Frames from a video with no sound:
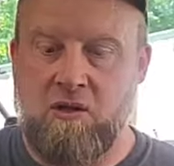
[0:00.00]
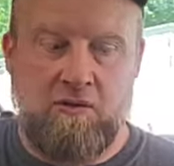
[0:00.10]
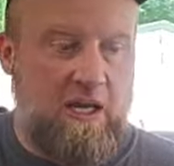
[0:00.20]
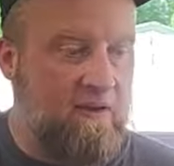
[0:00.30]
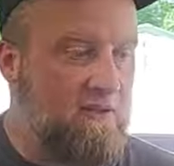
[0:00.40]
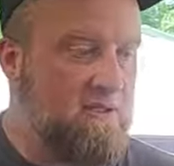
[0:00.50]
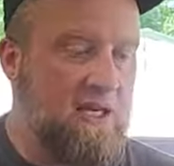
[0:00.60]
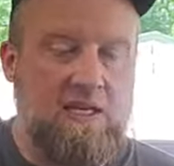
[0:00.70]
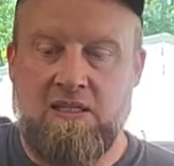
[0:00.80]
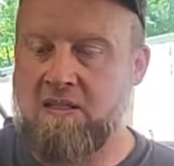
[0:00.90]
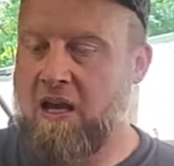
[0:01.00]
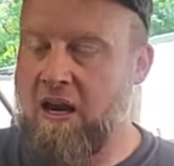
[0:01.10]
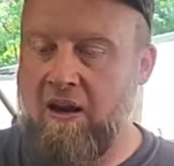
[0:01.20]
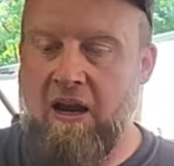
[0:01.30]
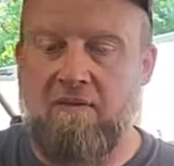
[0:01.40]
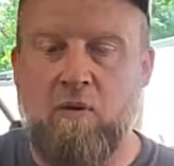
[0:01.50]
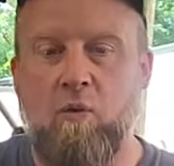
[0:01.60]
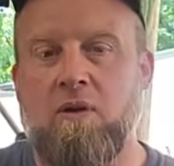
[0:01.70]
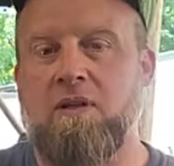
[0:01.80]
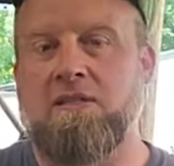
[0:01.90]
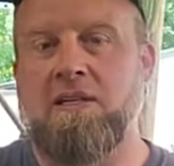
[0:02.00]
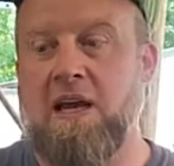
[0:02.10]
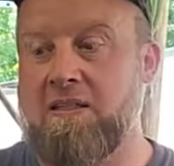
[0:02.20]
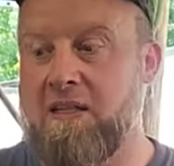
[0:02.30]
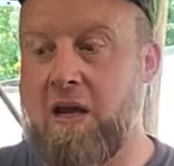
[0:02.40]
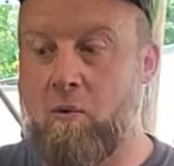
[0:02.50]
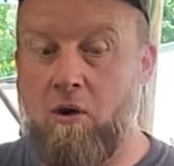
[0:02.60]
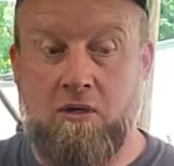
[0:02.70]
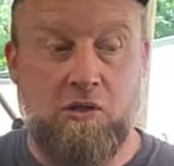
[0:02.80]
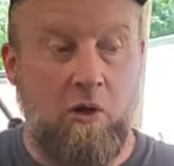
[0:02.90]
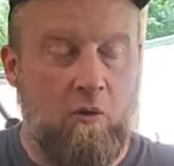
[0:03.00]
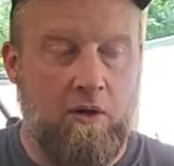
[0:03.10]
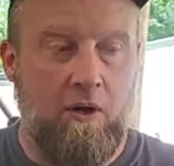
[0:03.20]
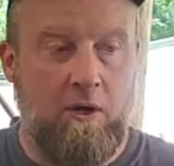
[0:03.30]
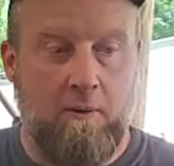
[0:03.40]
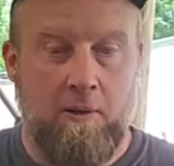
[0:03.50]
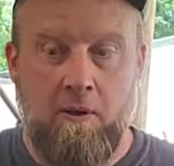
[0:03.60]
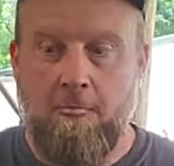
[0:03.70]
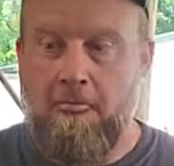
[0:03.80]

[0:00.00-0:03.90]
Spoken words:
Kevin Tees, every one of these guys that I watched growing up,